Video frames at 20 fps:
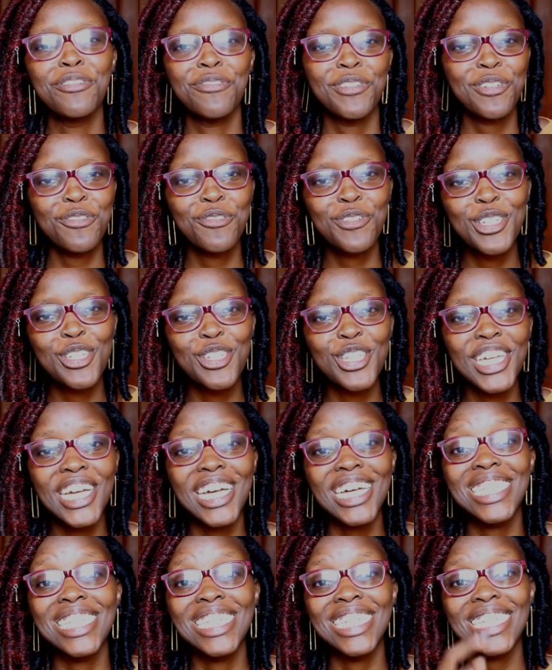Feel free to take
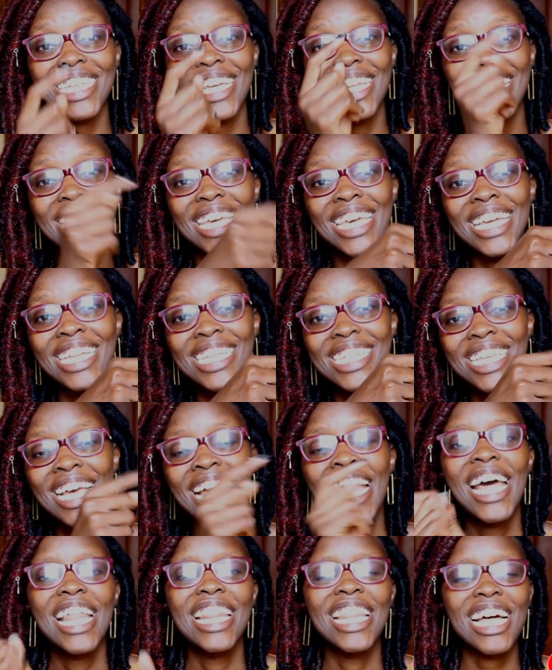a seat and hit
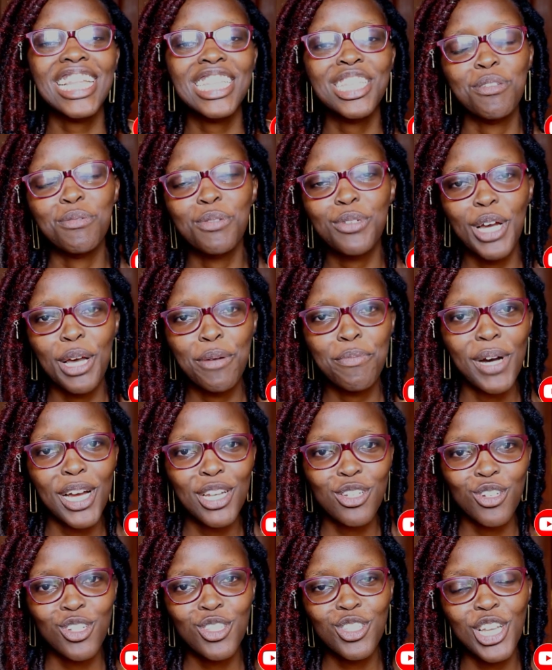that subscribe
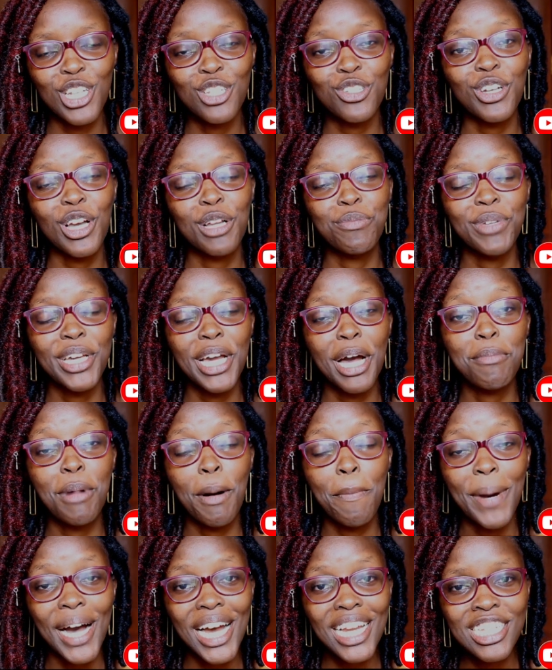button so that you can become
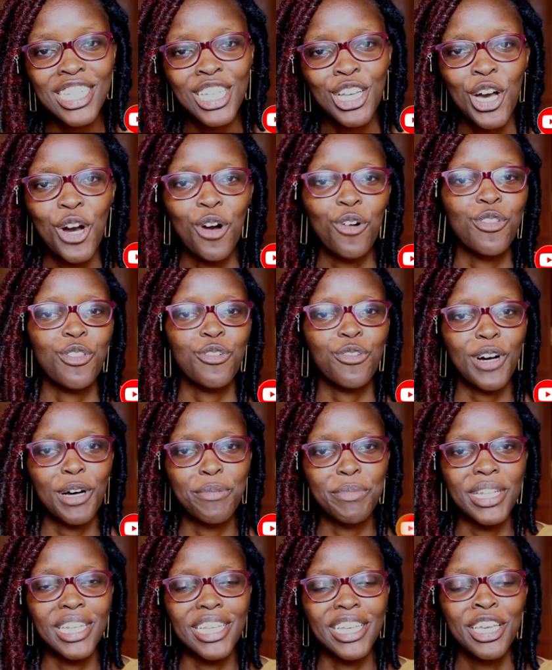a part of the
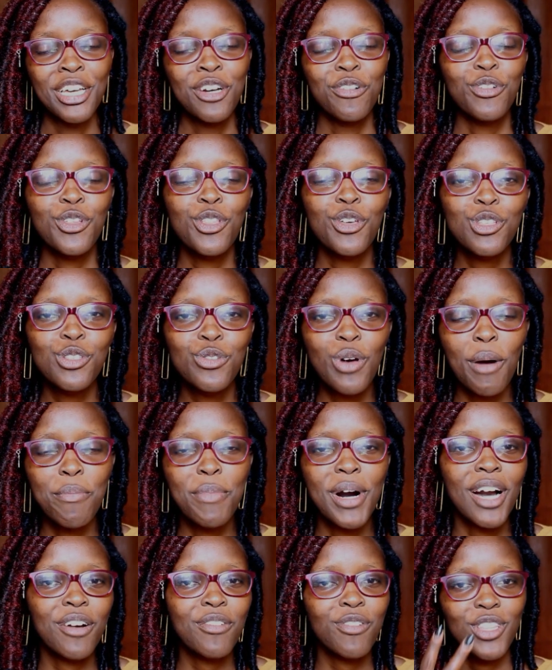family. For those who are
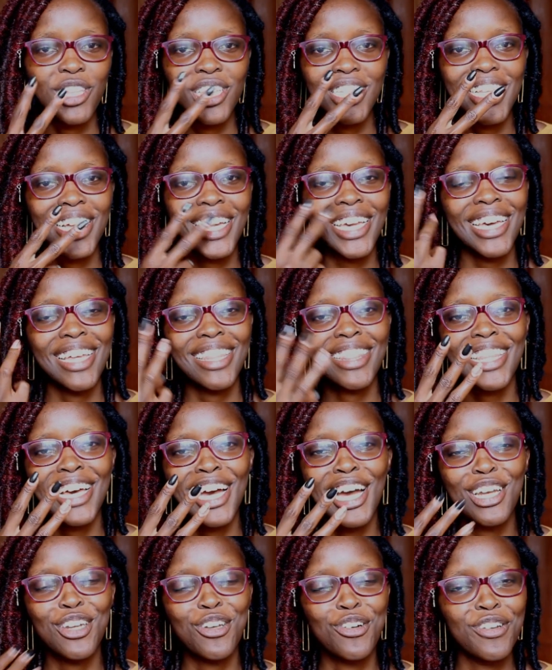back for the second,
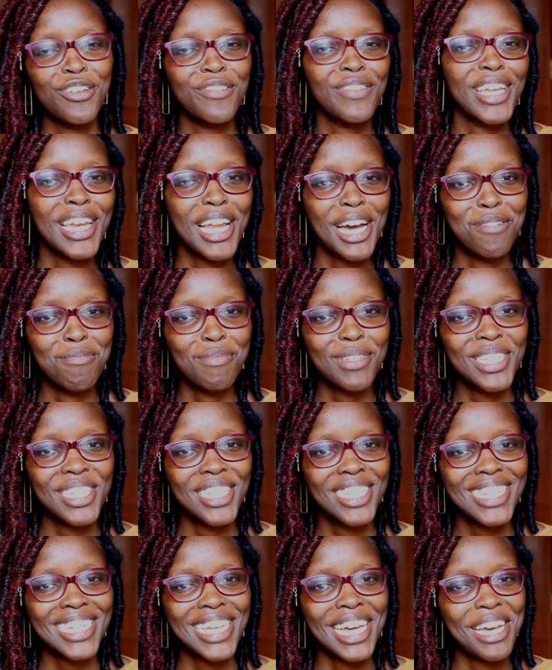third or even
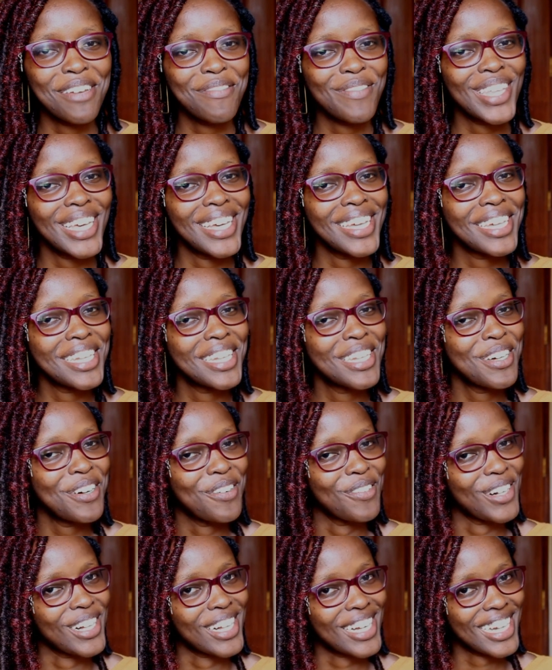umpteenth time, then
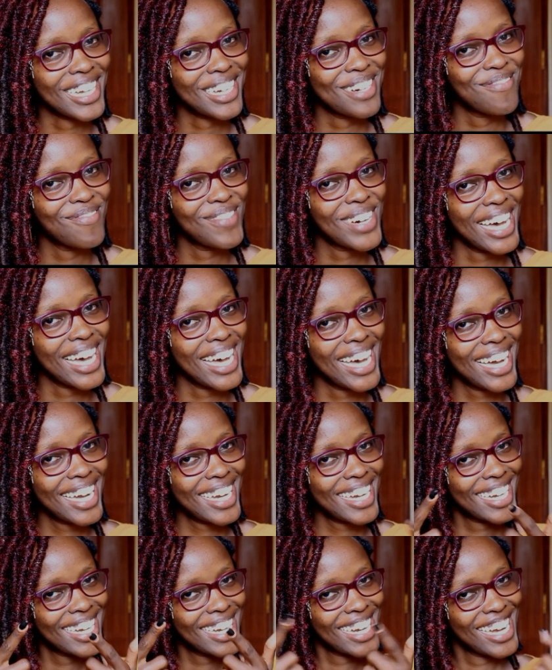welcome
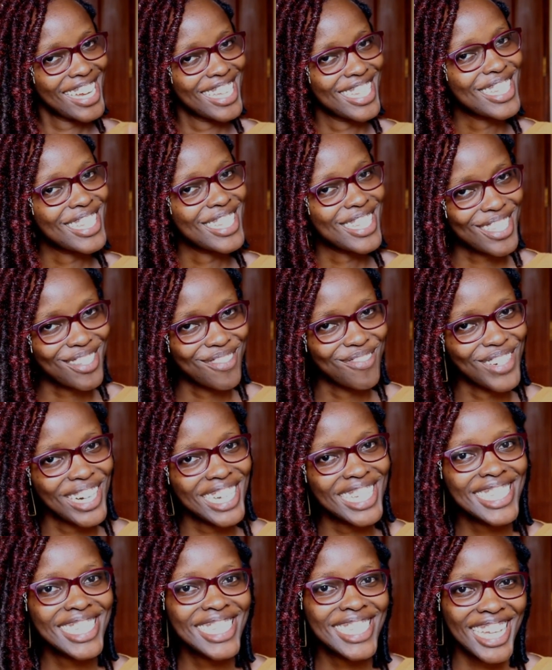back to
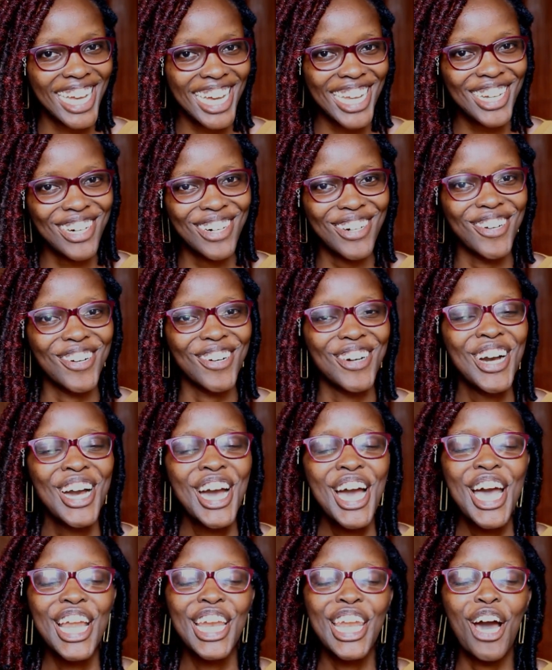my channel.
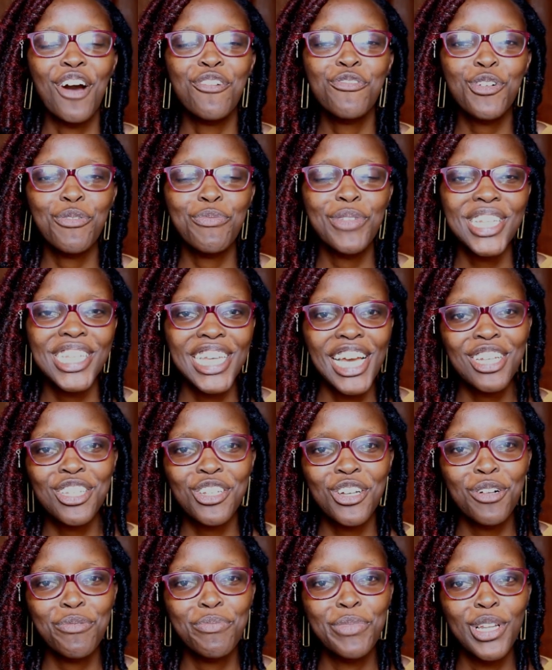Now from the
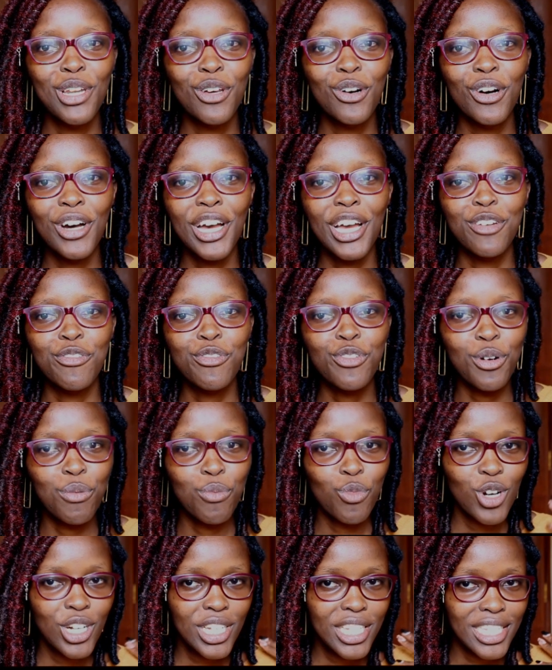title below and
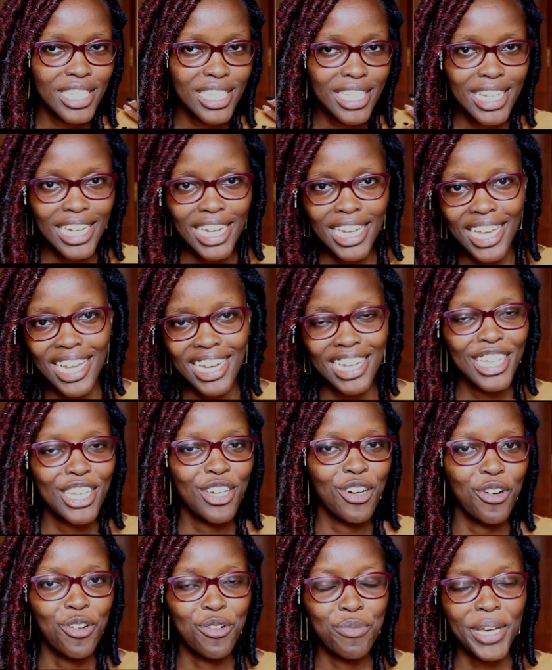from what is
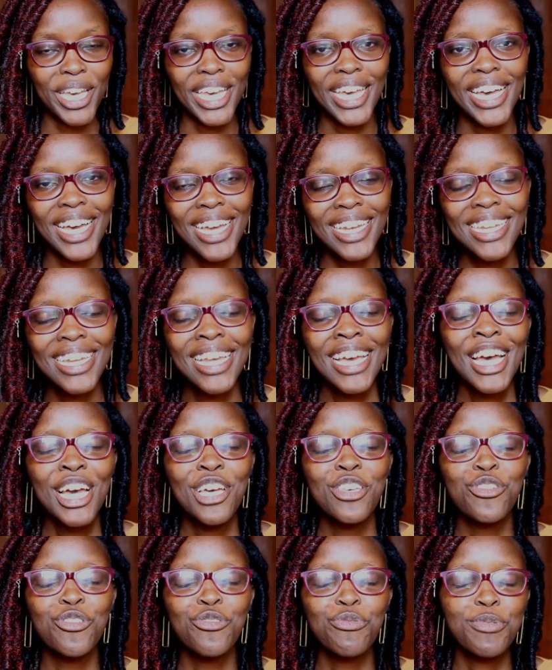clearly on my head,
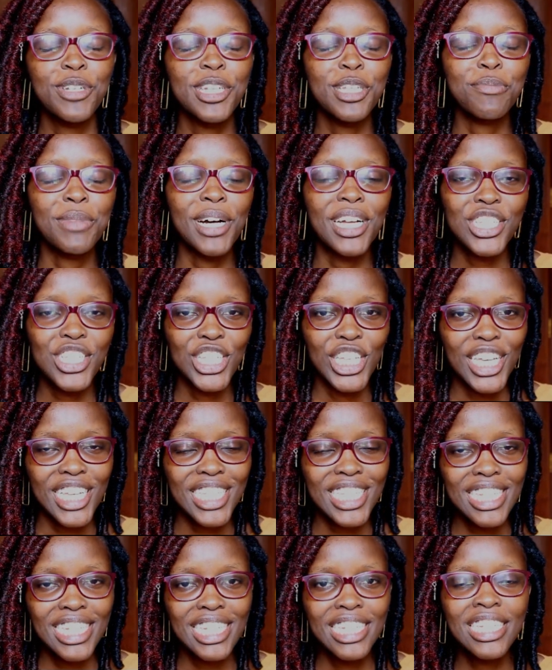you've pretty much
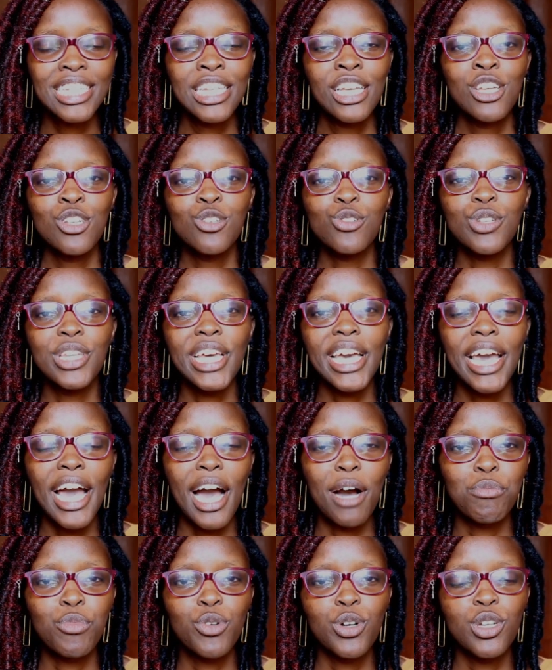guessed it. Today
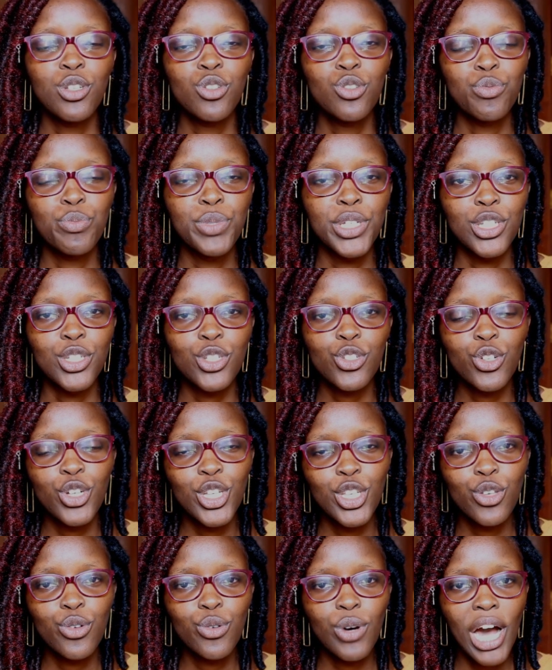I'm going to be
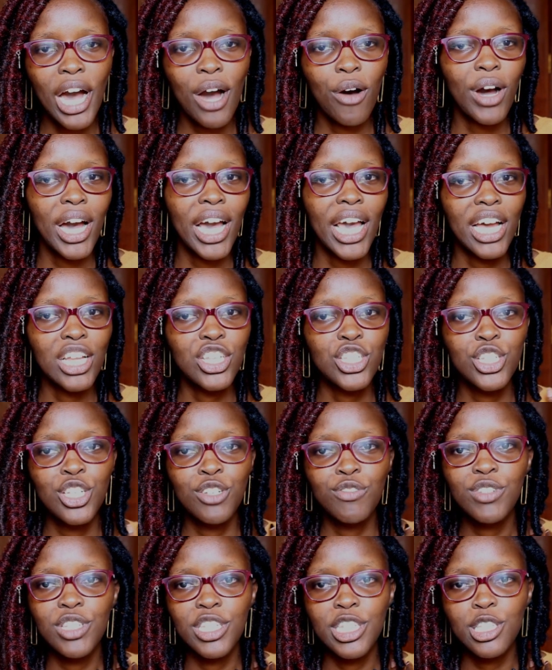showing you how I
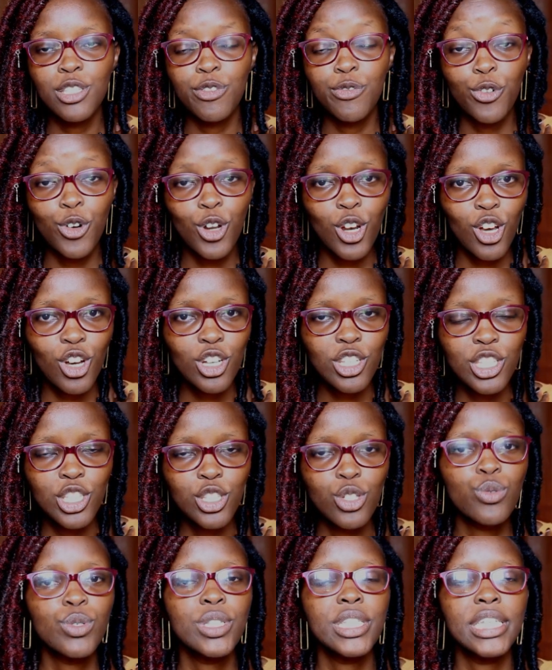achieved this FAUX LOCS
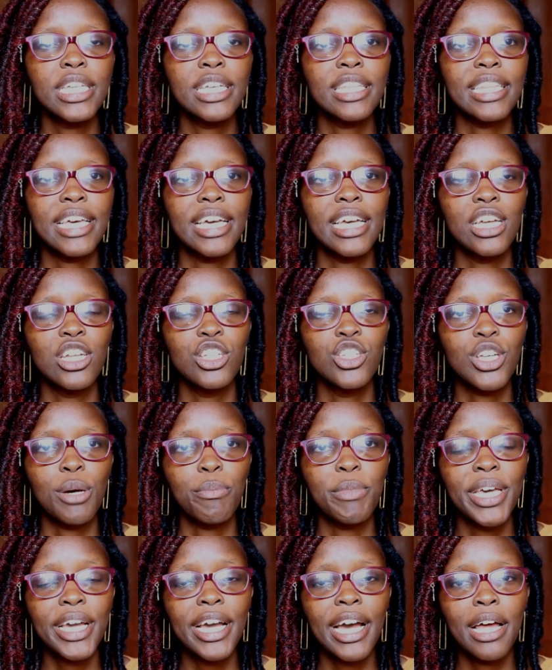using the
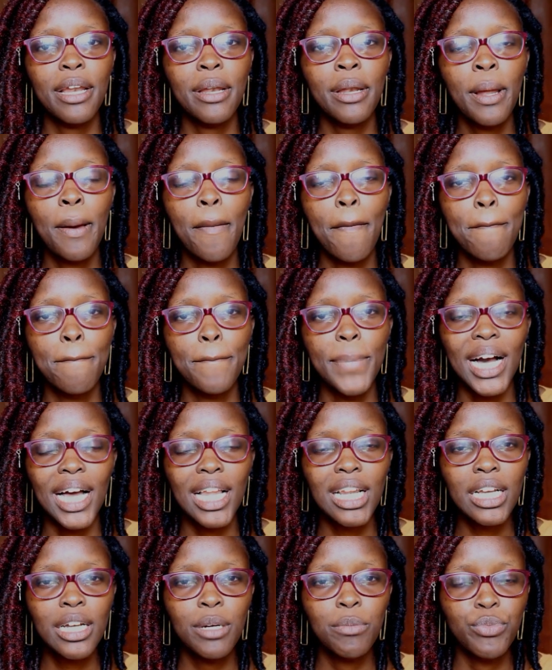Jamaican
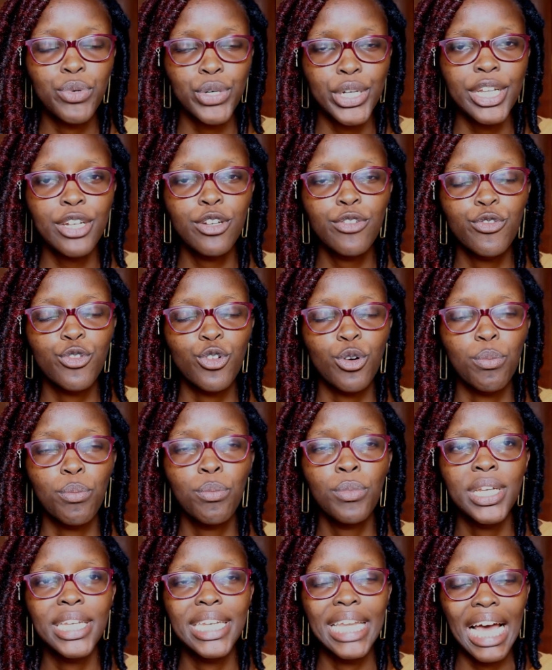Bulk braid
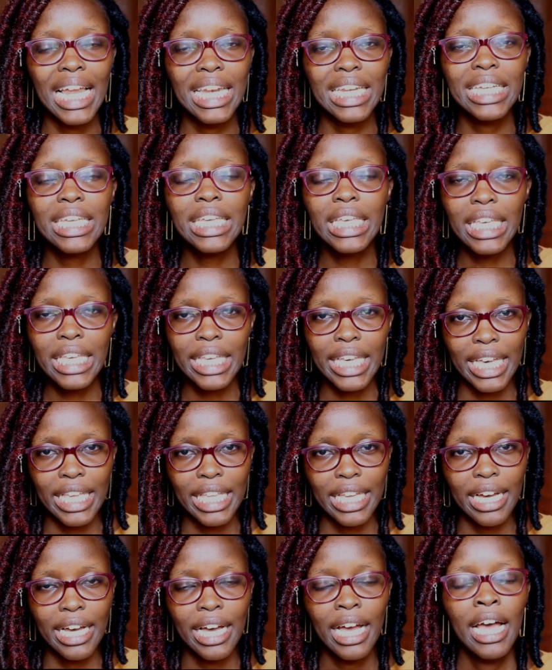from Darling,
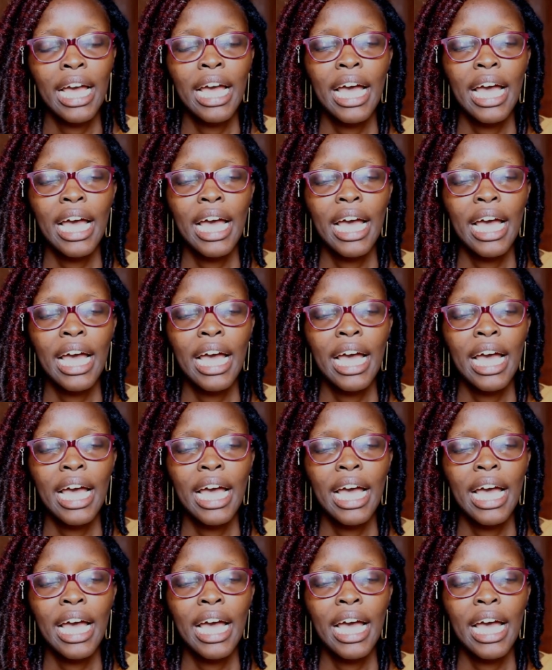Kenya.